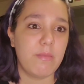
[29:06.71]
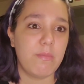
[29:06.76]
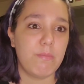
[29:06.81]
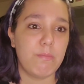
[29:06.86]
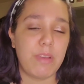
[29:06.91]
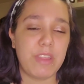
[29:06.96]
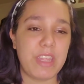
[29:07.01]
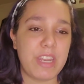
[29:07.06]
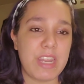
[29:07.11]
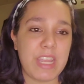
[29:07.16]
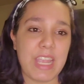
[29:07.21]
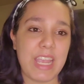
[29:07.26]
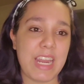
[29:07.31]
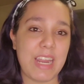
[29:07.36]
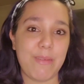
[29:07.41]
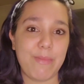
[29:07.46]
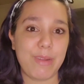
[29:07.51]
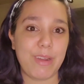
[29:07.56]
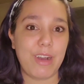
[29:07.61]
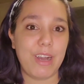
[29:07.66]
But then again,
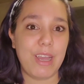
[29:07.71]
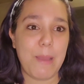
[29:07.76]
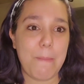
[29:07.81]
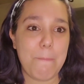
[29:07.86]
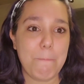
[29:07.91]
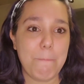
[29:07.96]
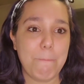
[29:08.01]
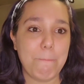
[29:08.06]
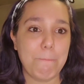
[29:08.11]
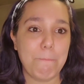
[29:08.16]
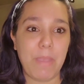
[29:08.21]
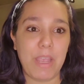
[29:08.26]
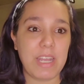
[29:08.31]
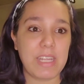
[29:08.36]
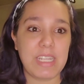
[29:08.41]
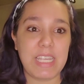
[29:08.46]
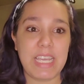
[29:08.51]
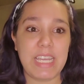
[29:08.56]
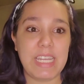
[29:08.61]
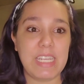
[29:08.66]
I'm not.
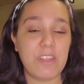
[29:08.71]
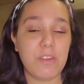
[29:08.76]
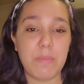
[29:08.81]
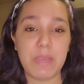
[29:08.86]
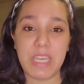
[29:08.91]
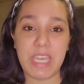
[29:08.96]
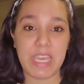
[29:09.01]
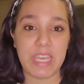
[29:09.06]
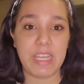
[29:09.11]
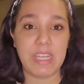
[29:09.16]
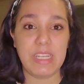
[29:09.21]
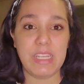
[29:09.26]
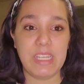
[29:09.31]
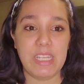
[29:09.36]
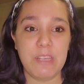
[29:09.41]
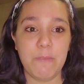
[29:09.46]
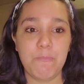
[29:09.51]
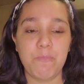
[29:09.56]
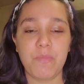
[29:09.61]
Because kids will be kids.